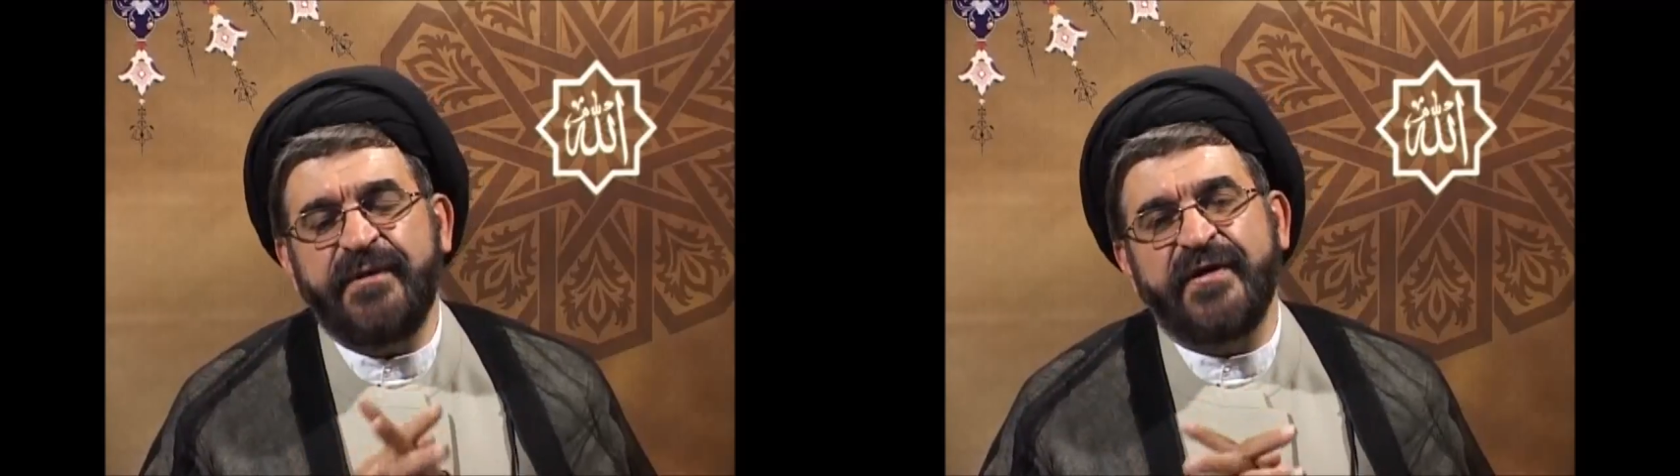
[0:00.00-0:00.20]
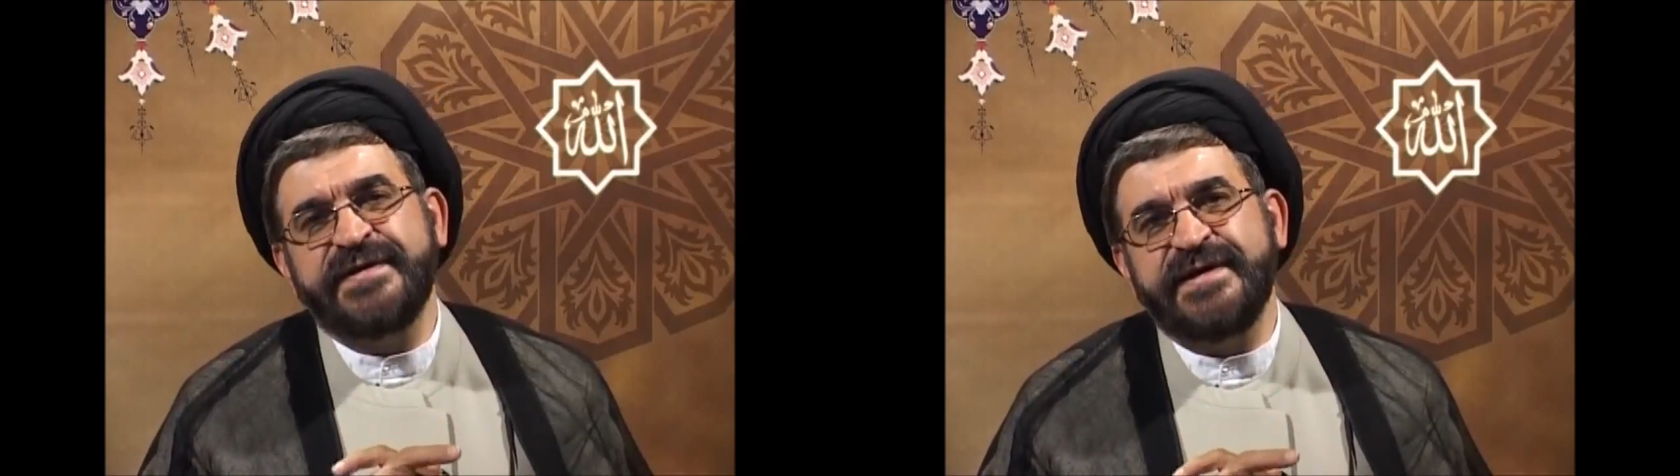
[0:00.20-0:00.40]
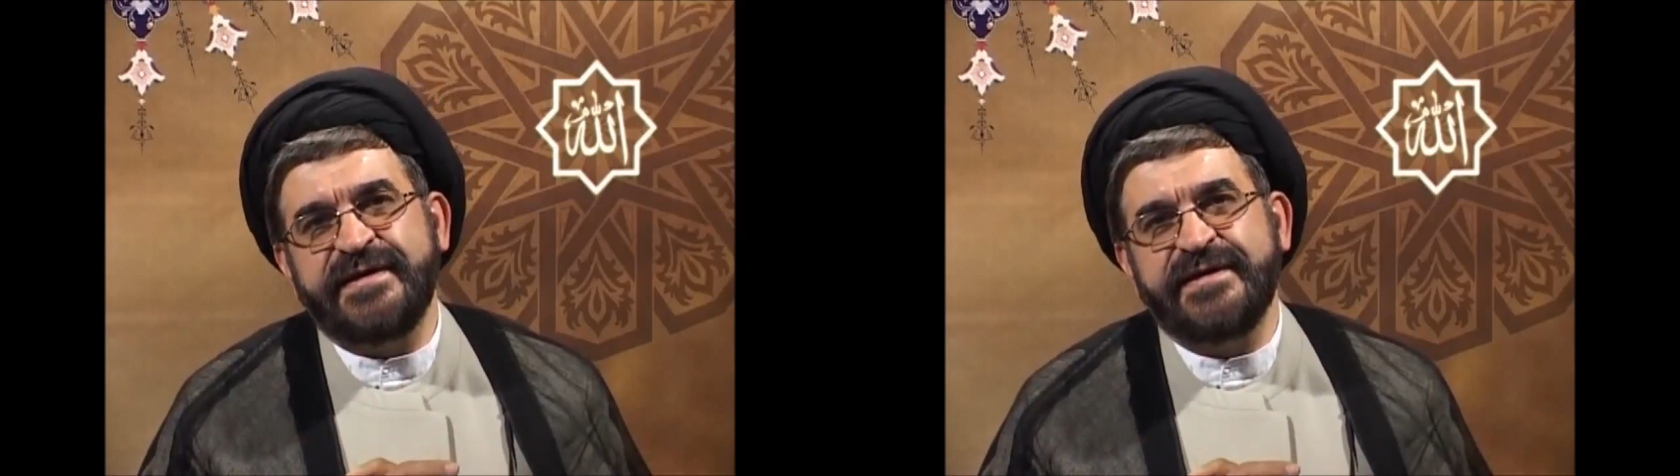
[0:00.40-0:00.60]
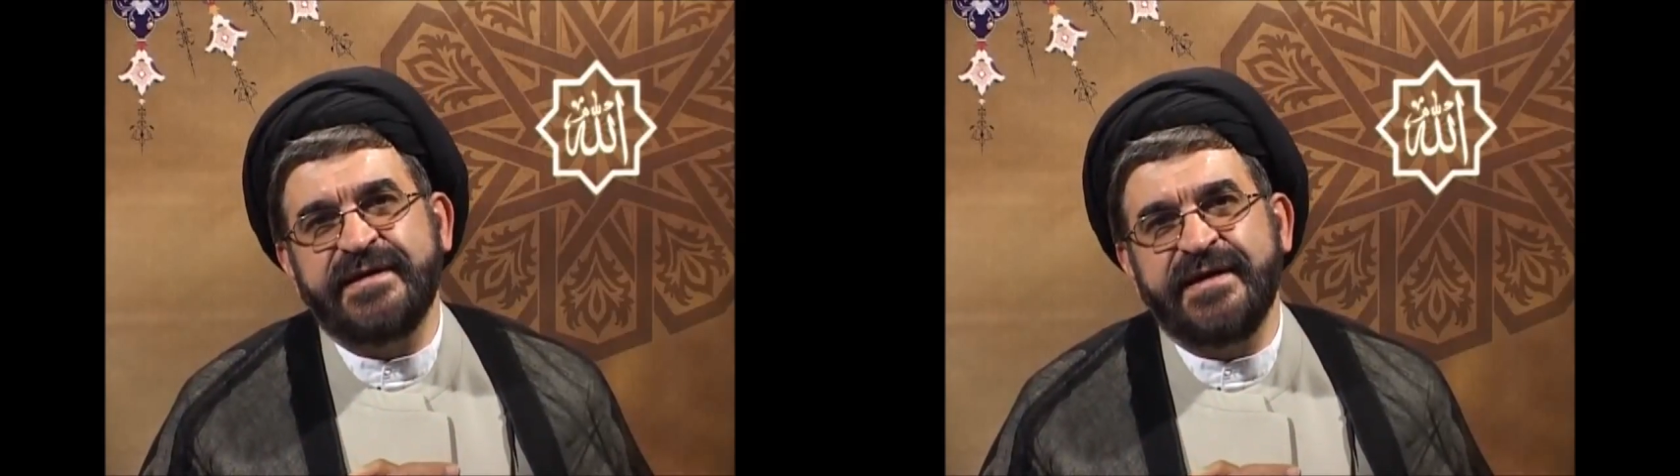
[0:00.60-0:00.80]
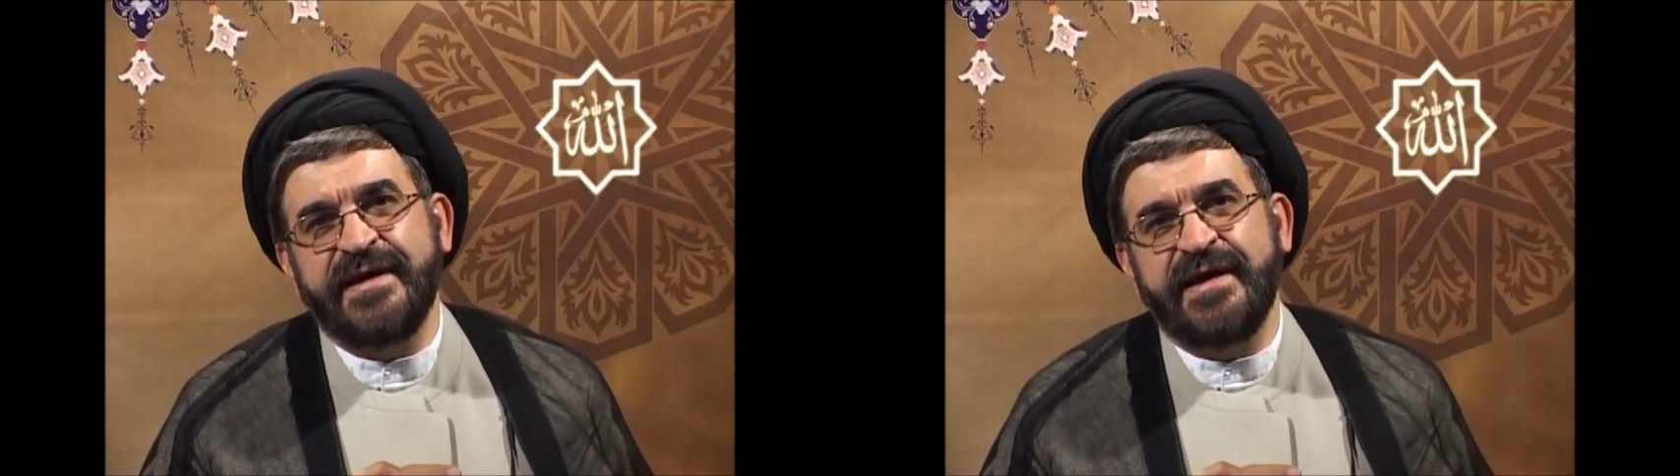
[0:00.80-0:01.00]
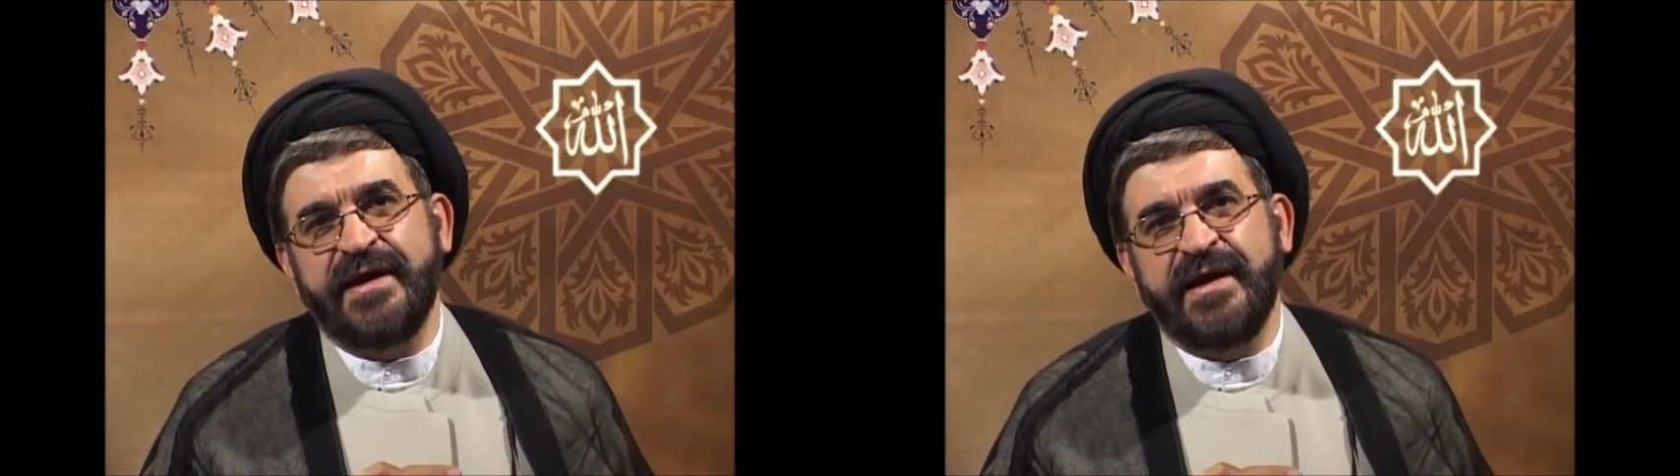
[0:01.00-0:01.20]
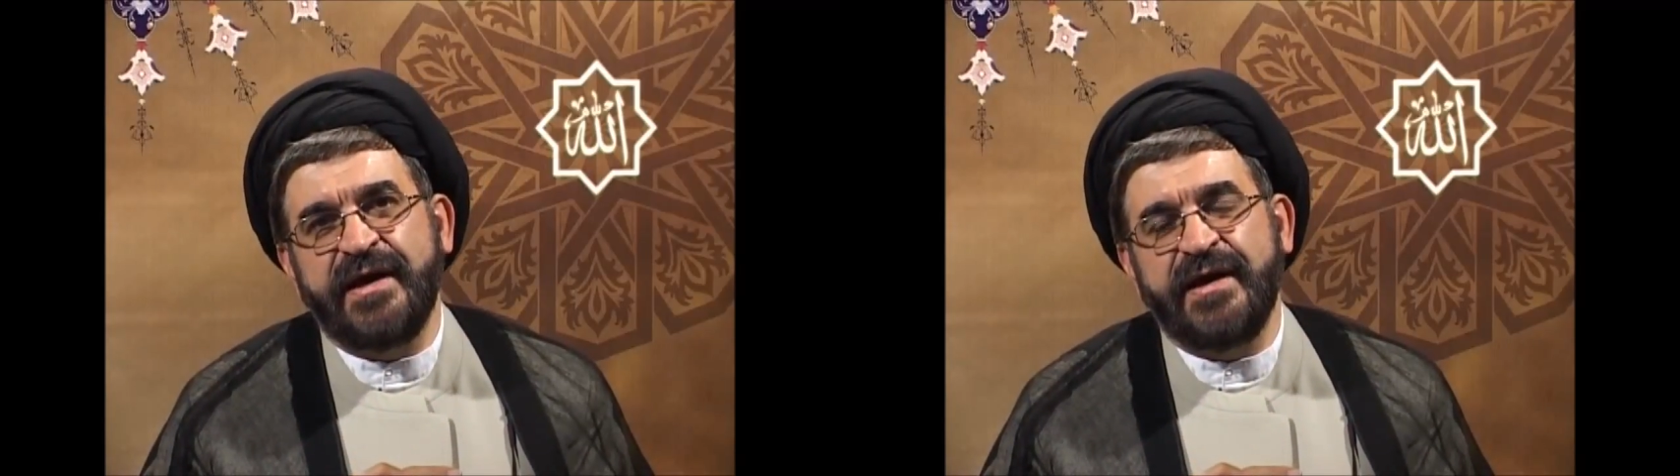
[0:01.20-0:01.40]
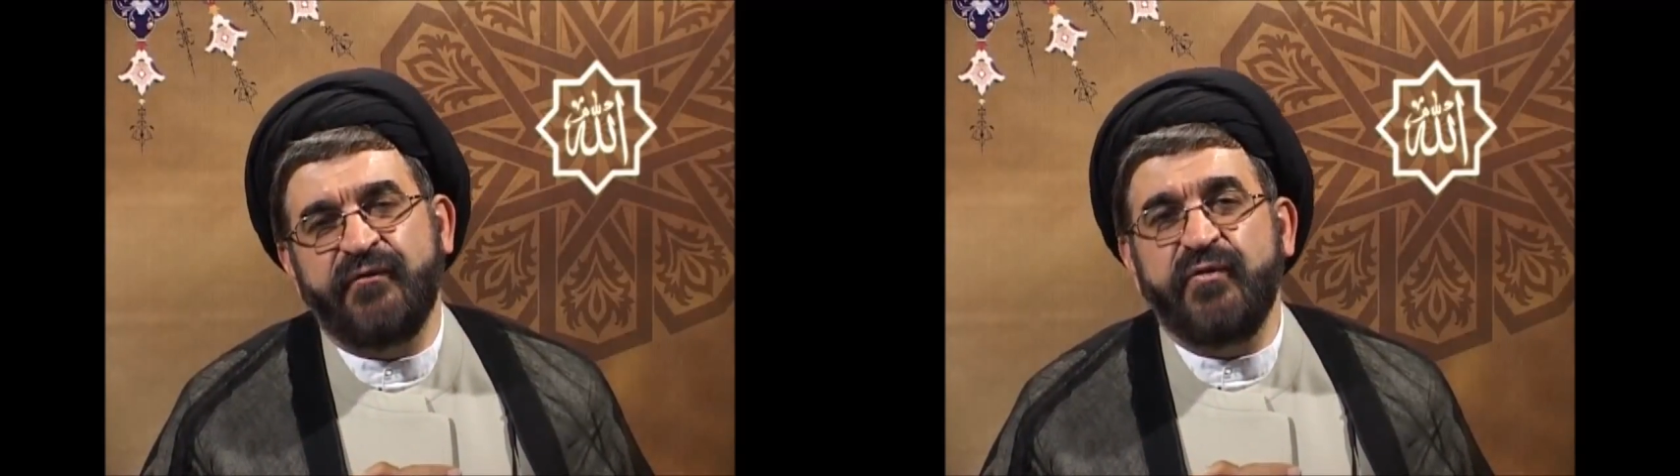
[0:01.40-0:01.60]
about it,
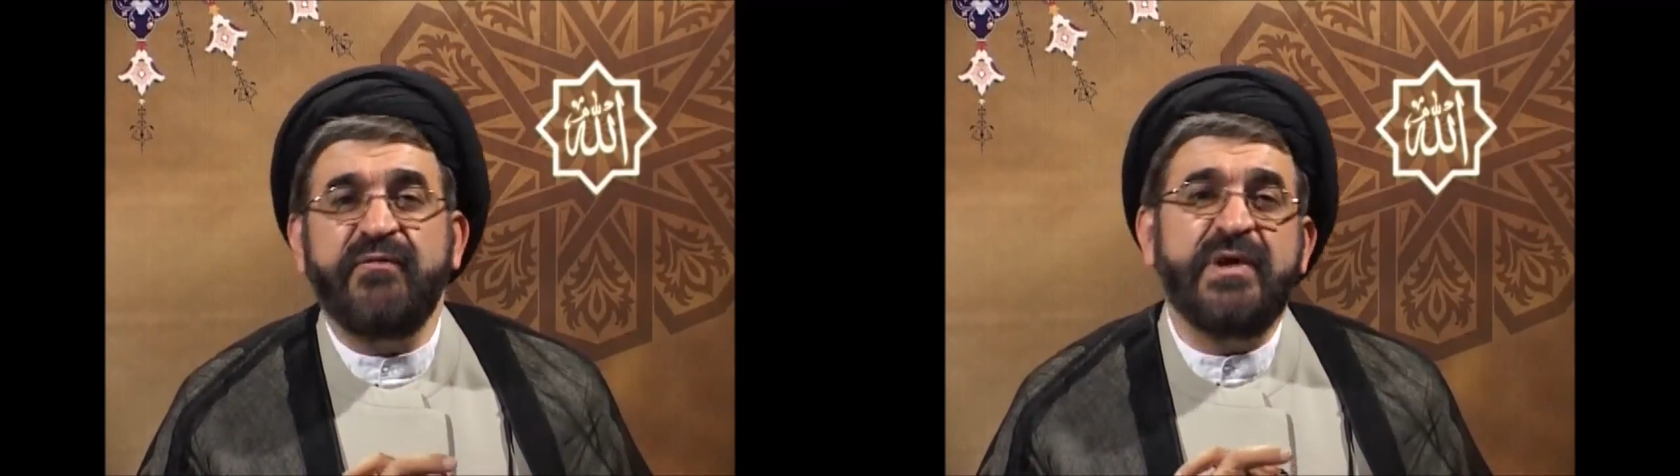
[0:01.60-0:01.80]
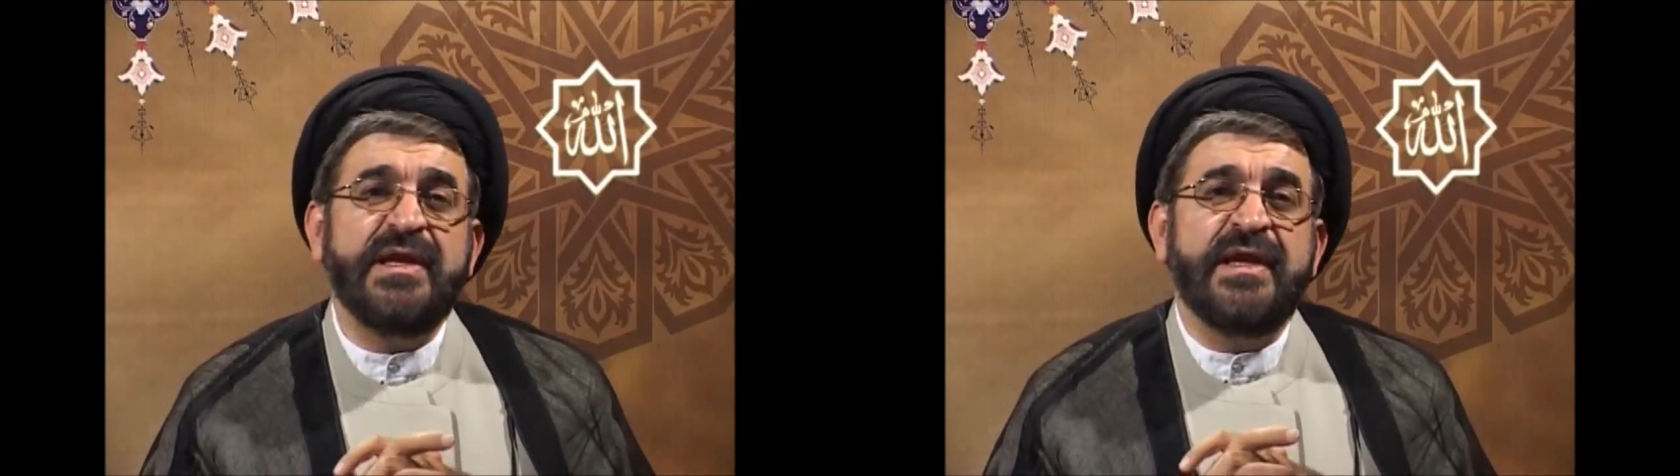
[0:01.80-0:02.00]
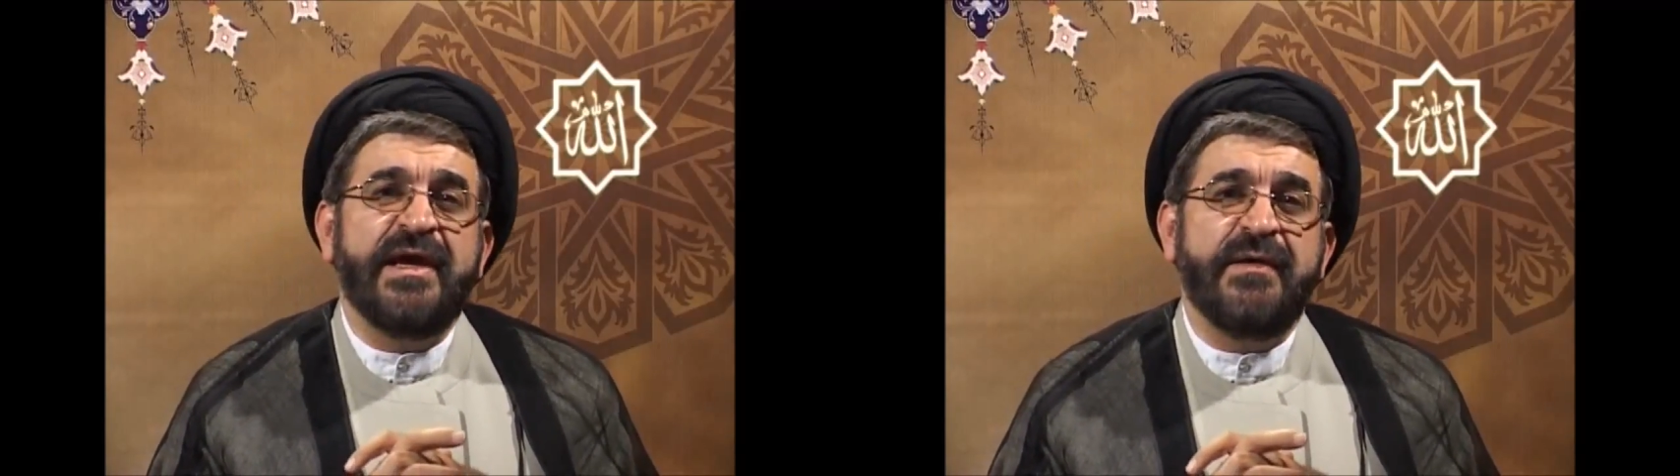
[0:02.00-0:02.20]
we will